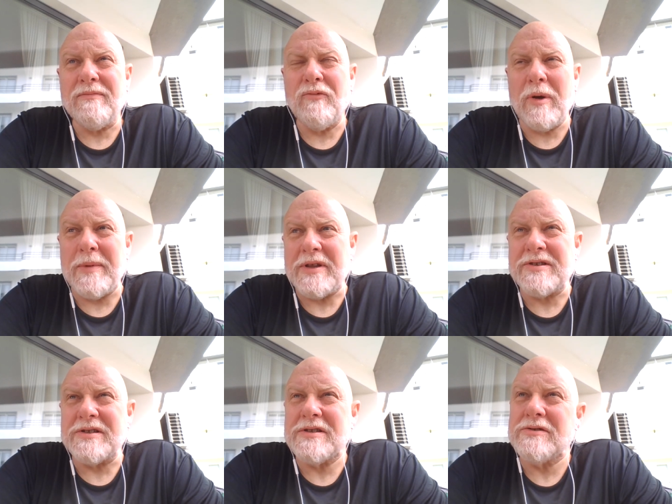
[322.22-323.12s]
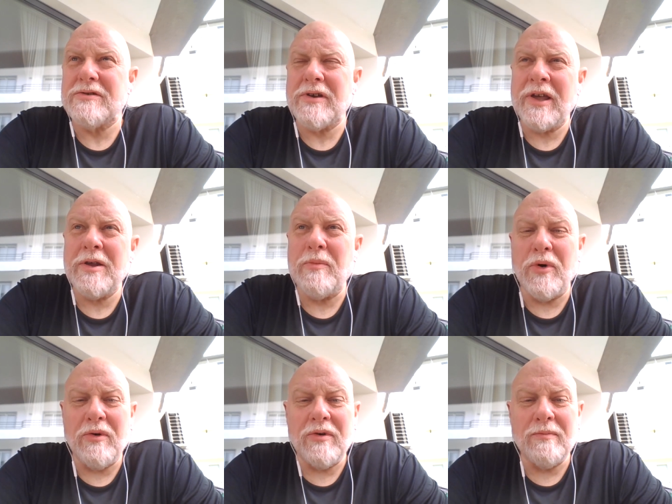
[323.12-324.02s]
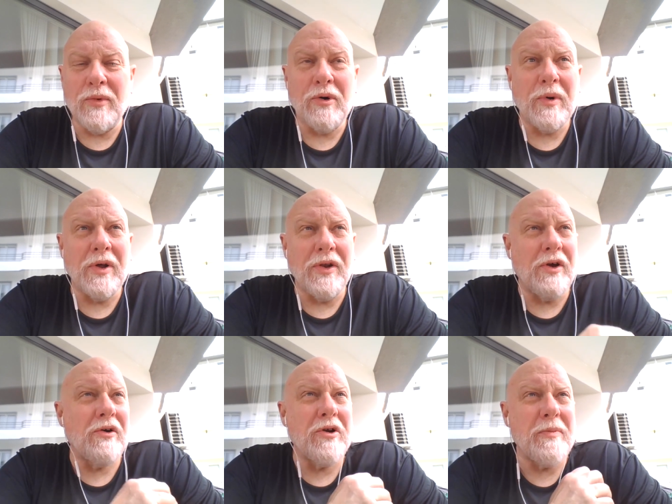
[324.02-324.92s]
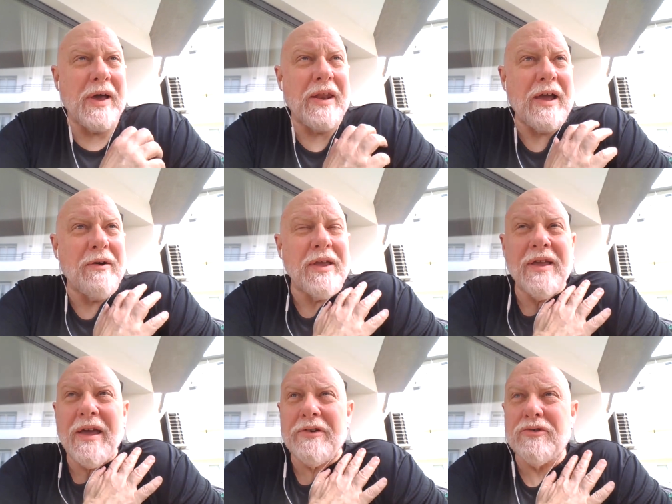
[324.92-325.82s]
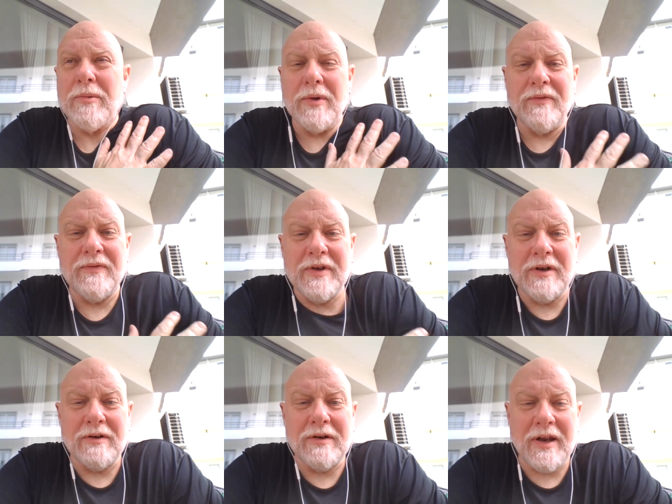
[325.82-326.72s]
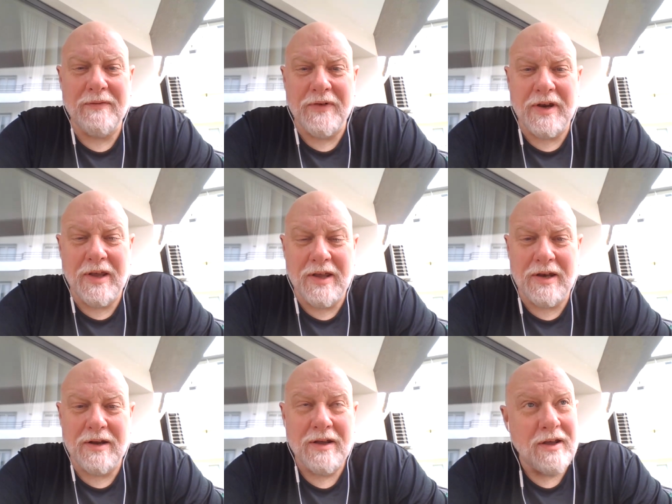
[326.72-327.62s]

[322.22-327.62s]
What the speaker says: reminiscences are kind of more well known about how he had trouble, you know, kind of fitting in